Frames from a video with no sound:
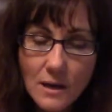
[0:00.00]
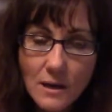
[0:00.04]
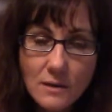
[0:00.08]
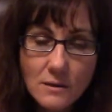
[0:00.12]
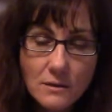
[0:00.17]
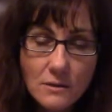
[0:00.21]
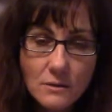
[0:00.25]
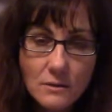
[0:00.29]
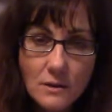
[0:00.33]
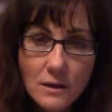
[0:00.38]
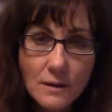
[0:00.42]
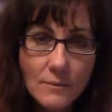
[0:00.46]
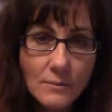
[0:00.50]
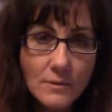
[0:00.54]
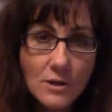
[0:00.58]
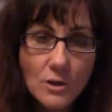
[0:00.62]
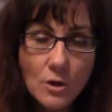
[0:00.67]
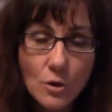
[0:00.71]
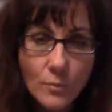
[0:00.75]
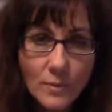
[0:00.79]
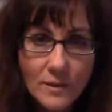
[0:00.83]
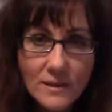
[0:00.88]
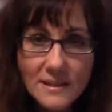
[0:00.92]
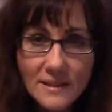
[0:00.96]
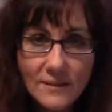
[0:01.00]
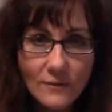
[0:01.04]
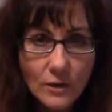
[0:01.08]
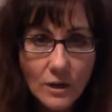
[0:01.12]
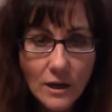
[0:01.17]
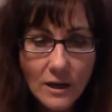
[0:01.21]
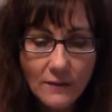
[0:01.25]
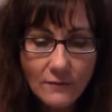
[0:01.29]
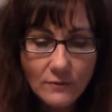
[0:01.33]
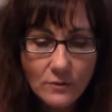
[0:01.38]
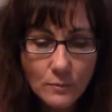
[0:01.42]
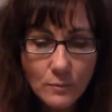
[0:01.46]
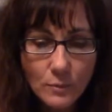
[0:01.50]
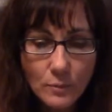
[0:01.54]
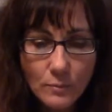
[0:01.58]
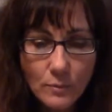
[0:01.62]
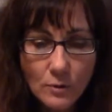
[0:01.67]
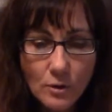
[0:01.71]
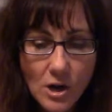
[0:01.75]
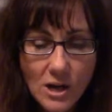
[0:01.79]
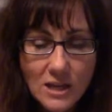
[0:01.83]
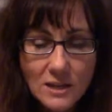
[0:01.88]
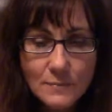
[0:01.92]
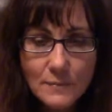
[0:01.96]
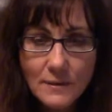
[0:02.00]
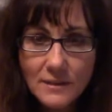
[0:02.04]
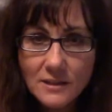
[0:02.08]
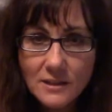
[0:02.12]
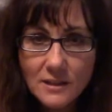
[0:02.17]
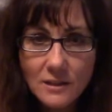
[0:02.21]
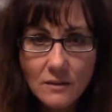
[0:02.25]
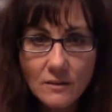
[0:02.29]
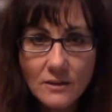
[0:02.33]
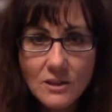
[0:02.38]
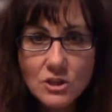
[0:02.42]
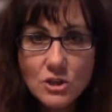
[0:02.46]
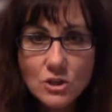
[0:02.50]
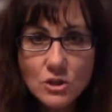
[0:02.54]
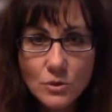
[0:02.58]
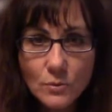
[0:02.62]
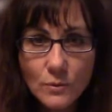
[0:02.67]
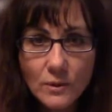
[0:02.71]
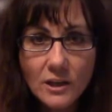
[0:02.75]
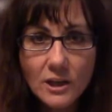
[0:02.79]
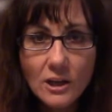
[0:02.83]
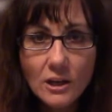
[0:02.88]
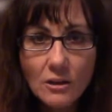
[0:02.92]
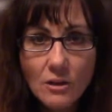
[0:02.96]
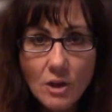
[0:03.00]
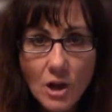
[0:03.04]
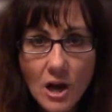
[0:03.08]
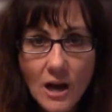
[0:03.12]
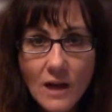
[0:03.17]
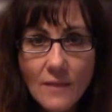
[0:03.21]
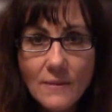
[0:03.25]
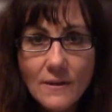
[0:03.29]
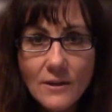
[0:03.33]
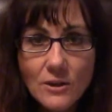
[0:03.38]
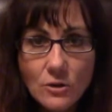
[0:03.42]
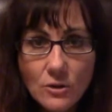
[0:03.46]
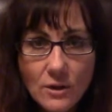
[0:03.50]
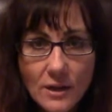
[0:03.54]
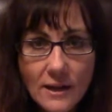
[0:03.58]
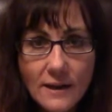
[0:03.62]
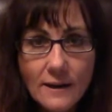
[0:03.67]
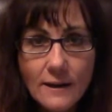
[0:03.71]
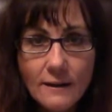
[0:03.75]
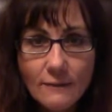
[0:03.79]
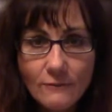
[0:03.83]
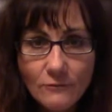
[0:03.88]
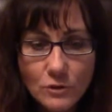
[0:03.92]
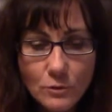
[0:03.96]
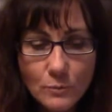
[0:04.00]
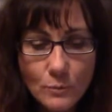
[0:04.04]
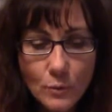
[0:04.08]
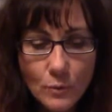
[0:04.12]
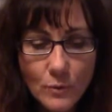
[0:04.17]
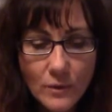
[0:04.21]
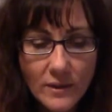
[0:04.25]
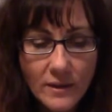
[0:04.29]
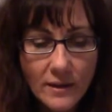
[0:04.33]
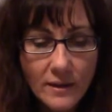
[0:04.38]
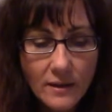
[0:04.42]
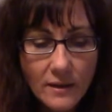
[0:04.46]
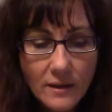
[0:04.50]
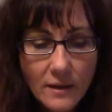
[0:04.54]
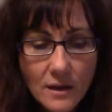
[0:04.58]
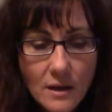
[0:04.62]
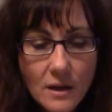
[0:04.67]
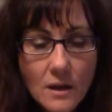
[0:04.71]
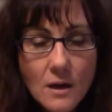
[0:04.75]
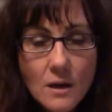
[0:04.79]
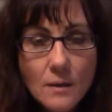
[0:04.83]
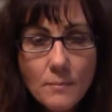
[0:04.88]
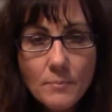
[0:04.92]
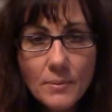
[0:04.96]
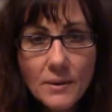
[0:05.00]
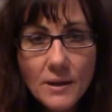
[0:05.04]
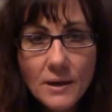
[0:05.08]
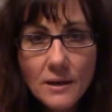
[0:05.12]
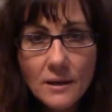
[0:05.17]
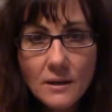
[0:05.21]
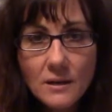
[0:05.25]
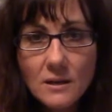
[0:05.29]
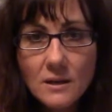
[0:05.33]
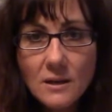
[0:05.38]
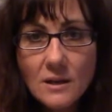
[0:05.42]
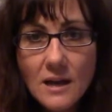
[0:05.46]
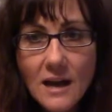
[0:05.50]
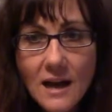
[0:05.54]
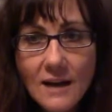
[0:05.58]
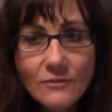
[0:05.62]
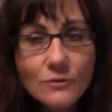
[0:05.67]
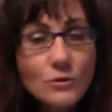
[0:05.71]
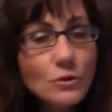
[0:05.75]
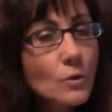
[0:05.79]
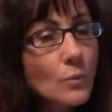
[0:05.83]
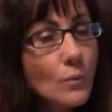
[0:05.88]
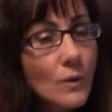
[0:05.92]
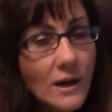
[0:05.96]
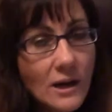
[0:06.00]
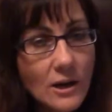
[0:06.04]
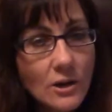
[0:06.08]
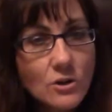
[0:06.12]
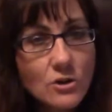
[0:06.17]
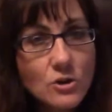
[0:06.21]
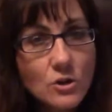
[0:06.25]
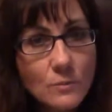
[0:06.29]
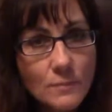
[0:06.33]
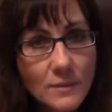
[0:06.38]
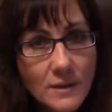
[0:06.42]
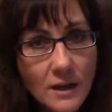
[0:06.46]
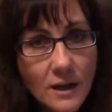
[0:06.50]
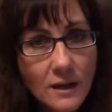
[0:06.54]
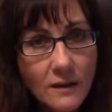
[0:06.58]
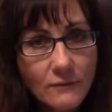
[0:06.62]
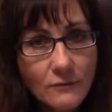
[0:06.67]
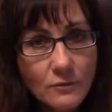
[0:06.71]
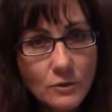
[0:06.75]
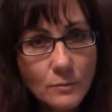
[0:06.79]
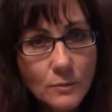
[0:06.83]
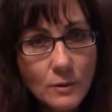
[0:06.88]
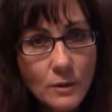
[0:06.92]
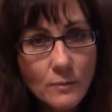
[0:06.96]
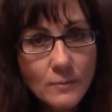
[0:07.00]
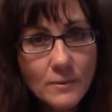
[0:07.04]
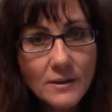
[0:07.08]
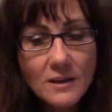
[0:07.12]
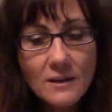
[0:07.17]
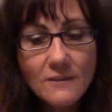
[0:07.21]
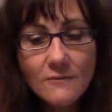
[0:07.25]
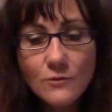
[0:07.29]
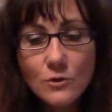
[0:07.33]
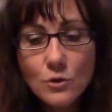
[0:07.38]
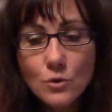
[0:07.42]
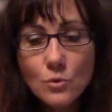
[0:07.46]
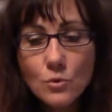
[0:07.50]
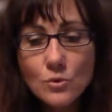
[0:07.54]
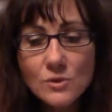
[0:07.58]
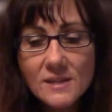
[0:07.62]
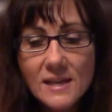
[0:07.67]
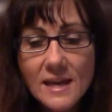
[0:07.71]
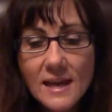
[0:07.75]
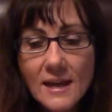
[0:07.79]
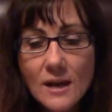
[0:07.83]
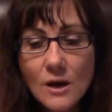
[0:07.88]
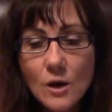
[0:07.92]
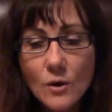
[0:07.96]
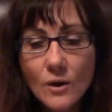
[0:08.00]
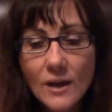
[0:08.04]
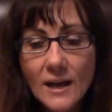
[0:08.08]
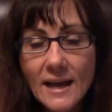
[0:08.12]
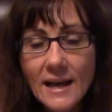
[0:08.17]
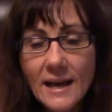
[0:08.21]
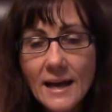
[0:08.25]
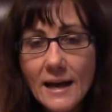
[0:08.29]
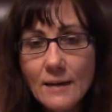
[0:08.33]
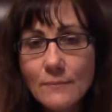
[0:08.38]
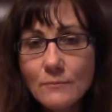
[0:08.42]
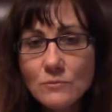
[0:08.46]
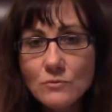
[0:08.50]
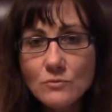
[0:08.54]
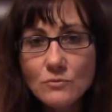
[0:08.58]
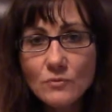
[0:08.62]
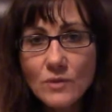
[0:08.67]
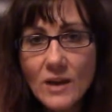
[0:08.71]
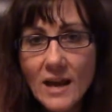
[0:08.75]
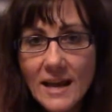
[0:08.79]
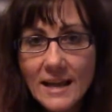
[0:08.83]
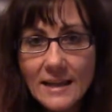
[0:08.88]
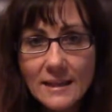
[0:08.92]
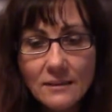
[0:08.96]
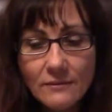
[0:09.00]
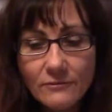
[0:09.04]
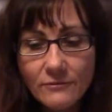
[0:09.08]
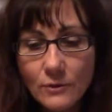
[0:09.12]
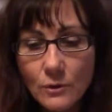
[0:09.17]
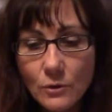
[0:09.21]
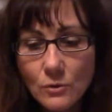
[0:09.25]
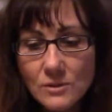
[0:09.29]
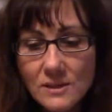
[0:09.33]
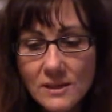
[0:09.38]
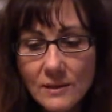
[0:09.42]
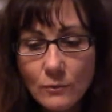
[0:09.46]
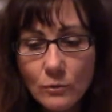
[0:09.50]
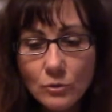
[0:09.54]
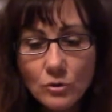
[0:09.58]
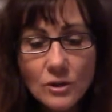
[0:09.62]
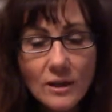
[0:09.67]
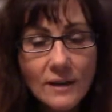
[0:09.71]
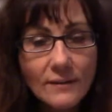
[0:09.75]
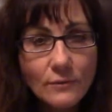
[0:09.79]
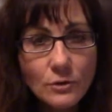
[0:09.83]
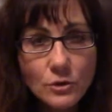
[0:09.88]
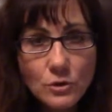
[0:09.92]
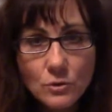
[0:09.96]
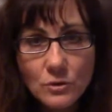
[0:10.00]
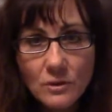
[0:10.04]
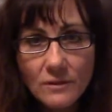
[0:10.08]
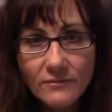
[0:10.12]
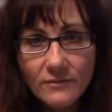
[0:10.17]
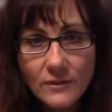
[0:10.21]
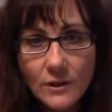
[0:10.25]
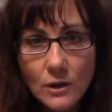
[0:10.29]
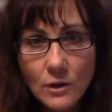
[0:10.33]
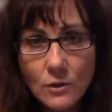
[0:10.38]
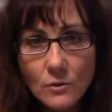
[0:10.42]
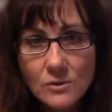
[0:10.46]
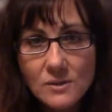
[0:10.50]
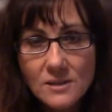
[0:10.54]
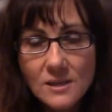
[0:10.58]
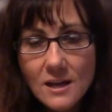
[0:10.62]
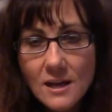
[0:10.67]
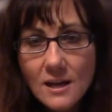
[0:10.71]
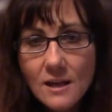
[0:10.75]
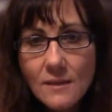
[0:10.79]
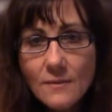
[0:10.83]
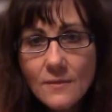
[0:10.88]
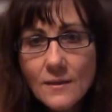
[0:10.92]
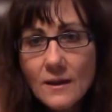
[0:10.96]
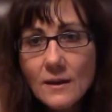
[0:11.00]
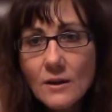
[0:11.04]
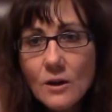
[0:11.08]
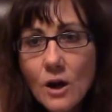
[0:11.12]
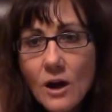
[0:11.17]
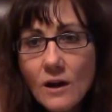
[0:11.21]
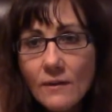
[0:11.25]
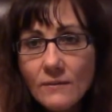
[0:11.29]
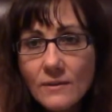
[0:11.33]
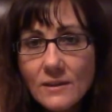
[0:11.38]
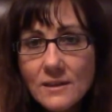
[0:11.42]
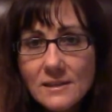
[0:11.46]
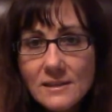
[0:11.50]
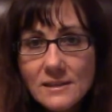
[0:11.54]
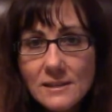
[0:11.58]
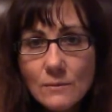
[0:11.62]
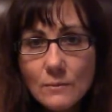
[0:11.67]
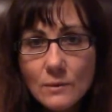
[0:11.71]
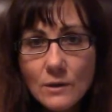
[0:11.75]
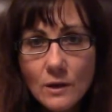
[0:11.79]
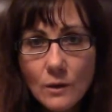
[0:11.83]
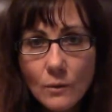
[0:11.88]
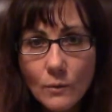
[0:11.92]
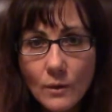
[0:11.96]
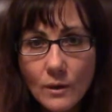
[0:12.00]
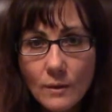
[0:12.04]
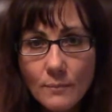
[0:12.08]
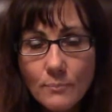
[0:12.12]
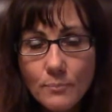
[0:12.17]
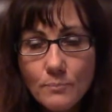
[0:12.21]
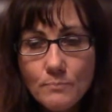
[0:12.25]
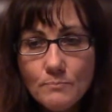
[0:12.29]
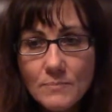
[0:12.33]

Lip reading: nobody's ever comfortable prospecting unless you're doing it a lot. Then you get comfortable with it. But after a while, you'll be comfortable. But if you say, okay, I hate the phones, I will never do the phones, then obviously we don't want to